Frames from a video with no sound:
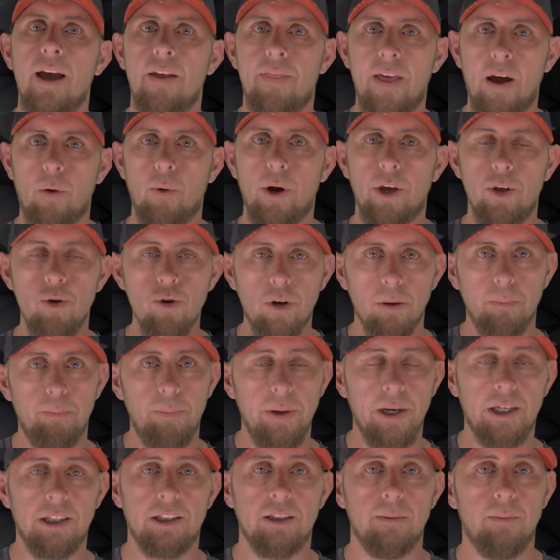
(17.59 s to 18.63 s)
That way you can
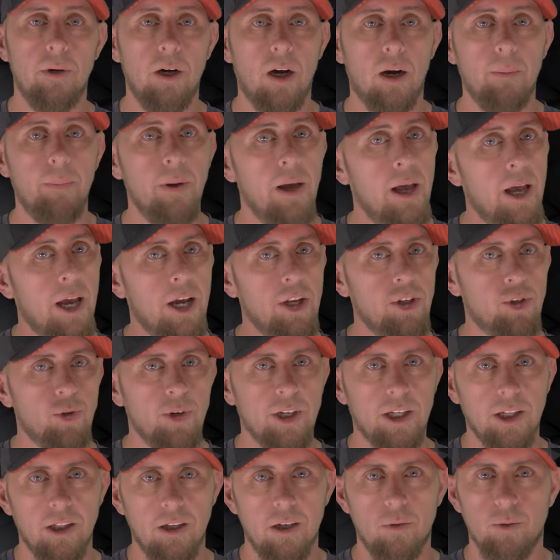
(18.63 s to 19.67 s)
pick some up and
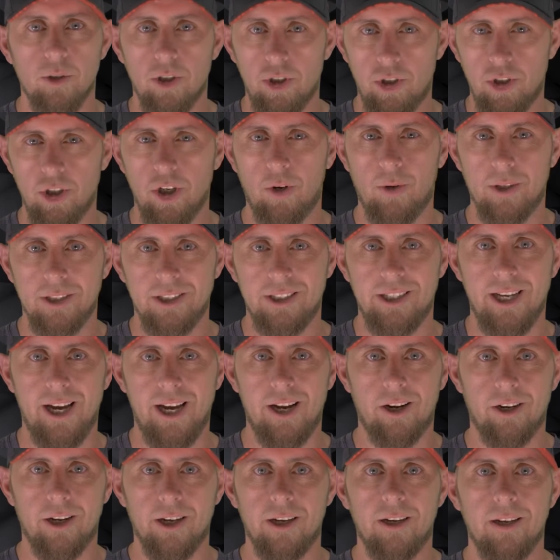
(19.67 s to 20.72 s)
drink along with the show on
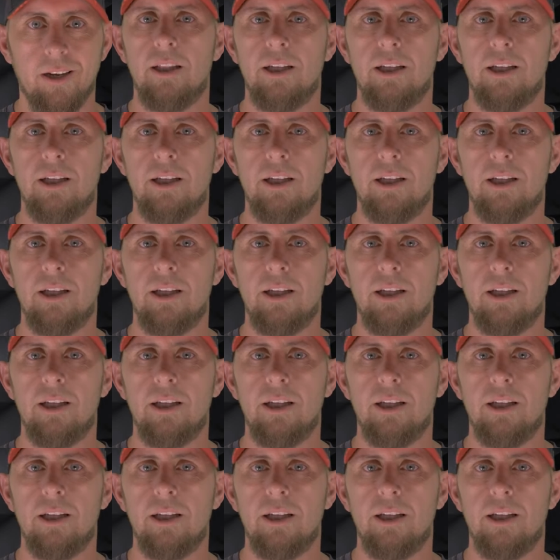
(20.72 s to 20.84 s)
Saturday.